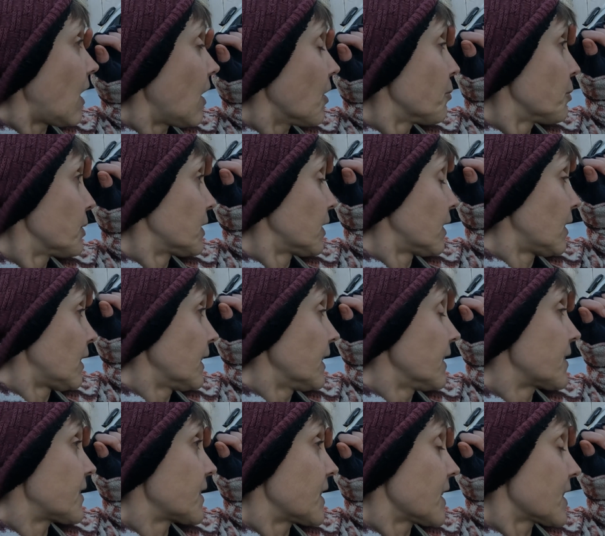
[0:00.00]
I would
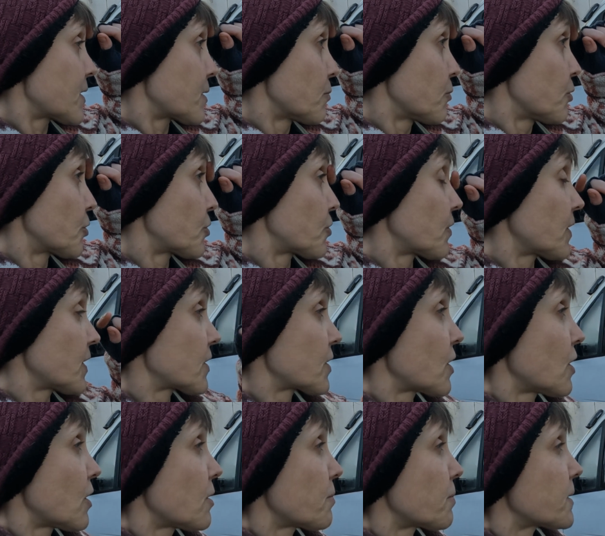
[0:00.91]
like to get some more
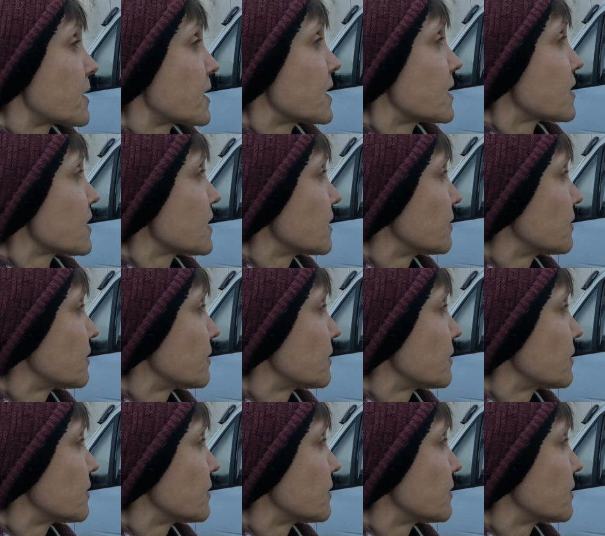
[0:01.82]
stretch carpeting